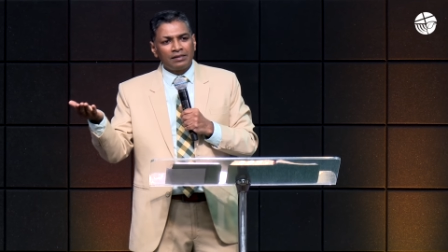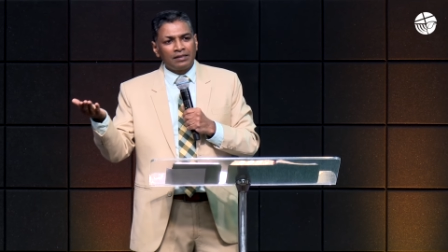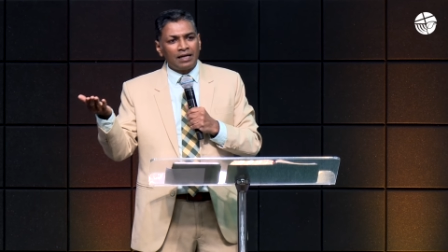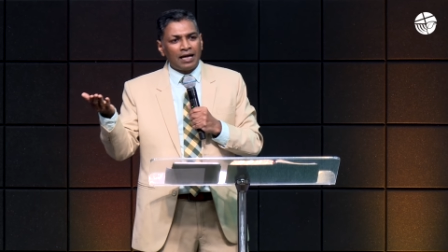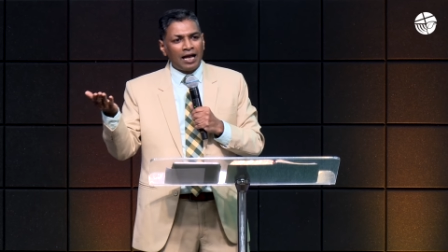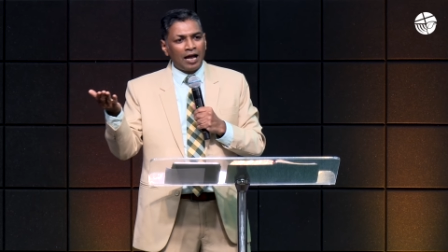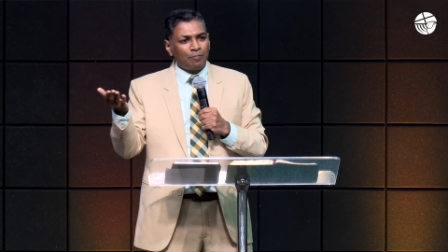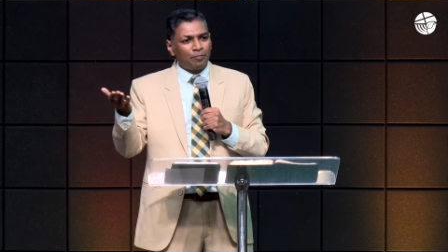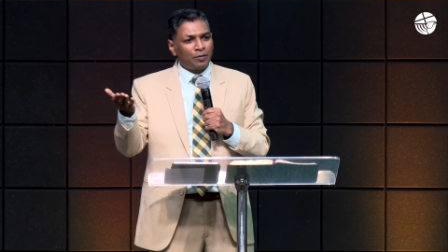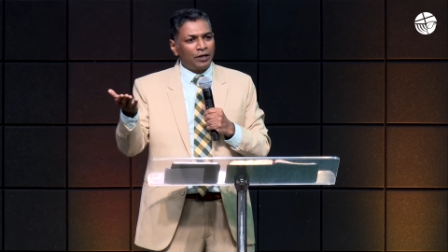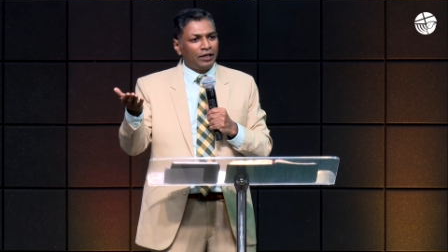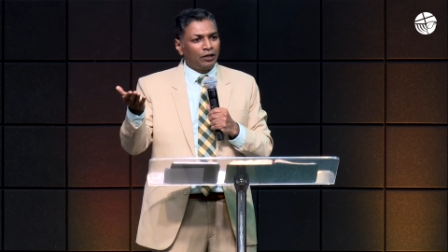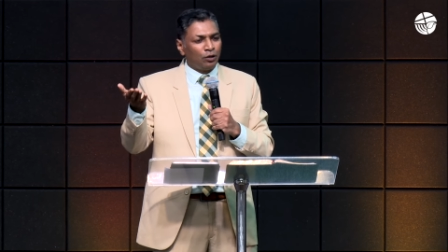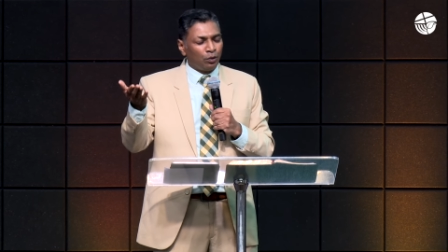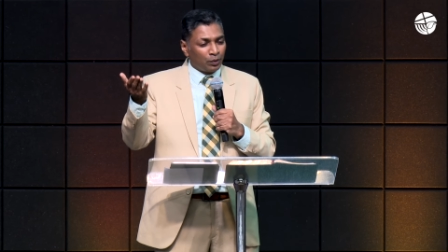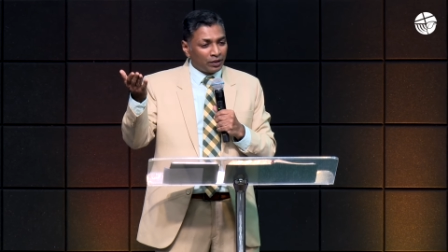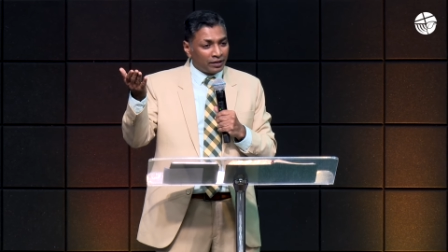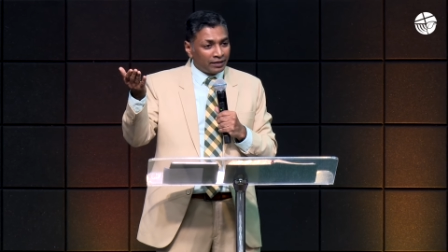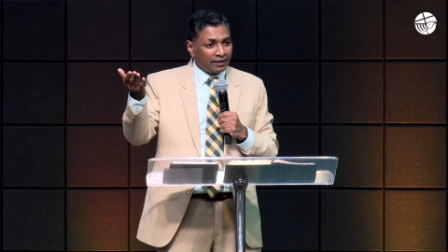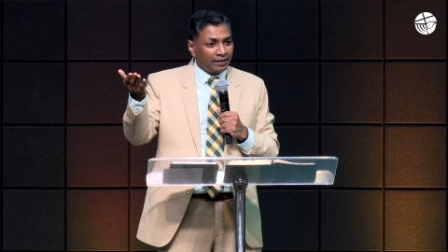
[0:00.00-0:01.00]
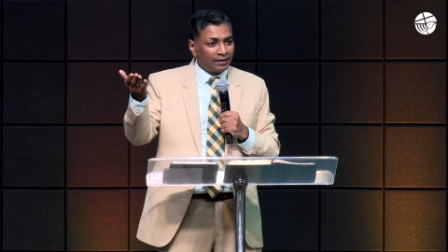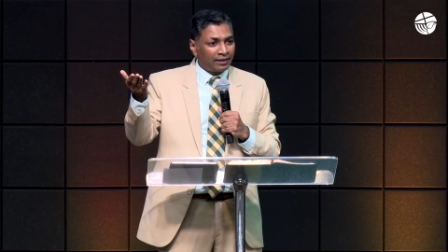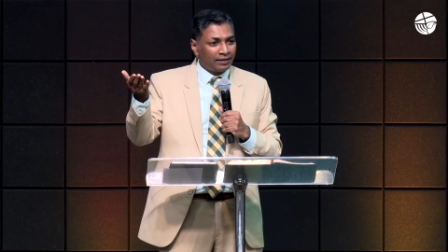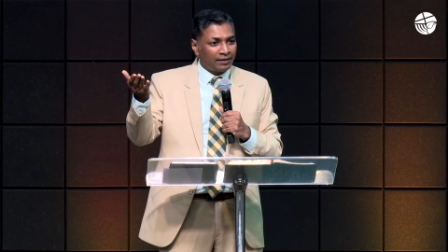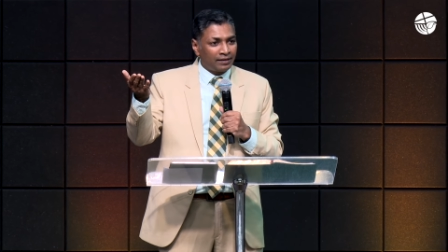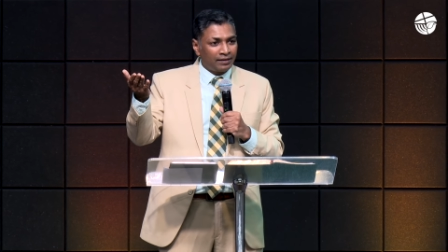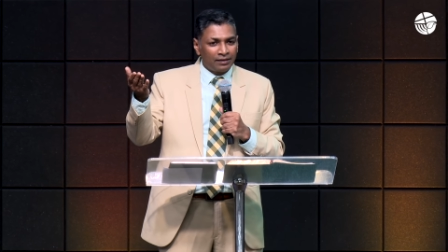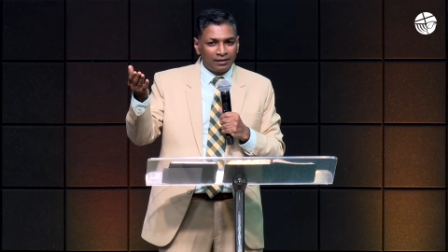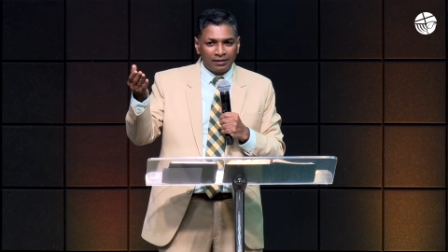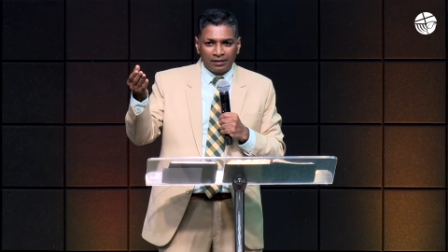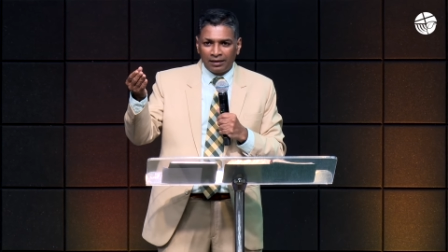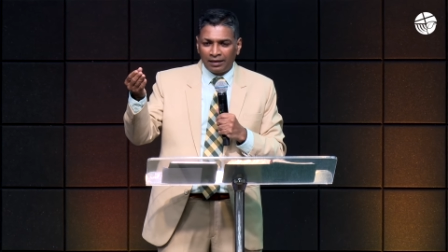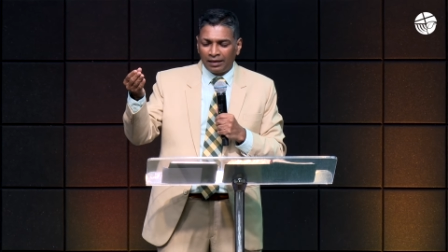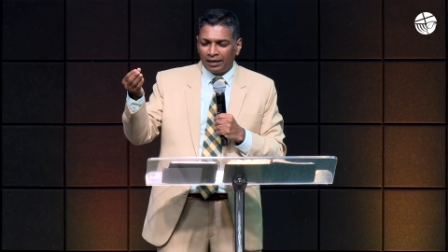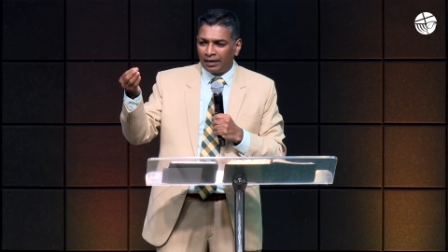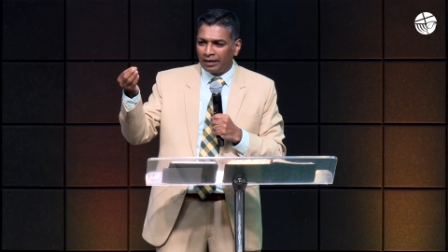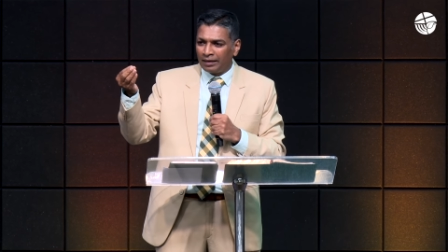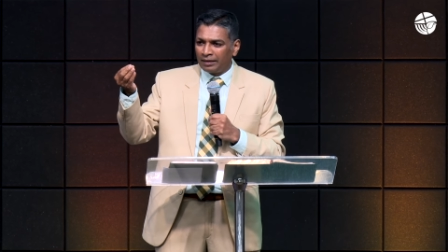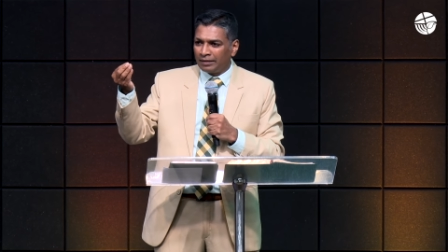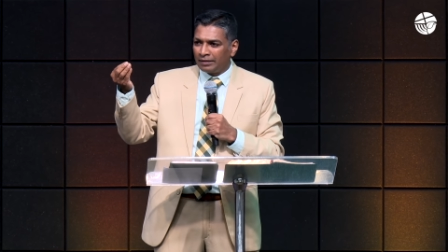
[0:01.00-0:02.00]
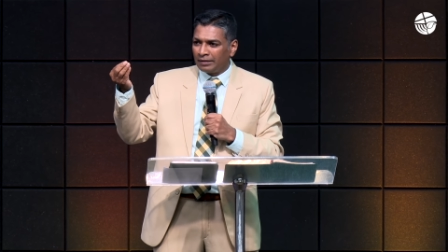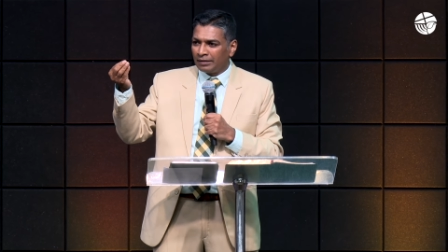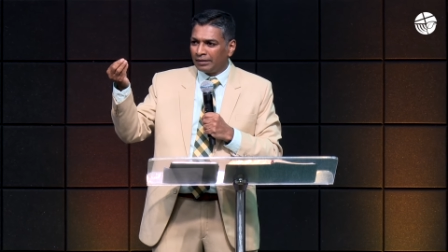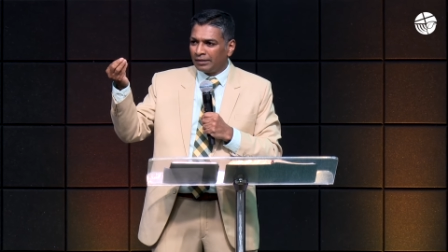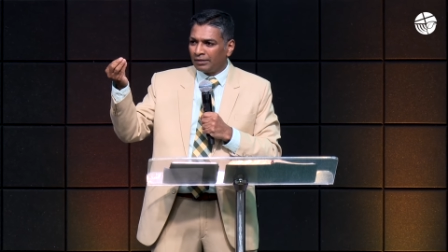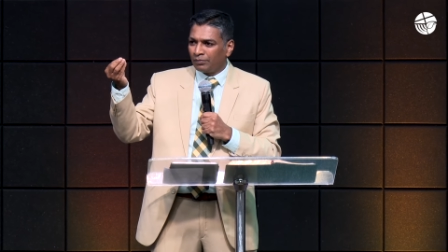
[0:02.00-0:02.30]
happening over there, and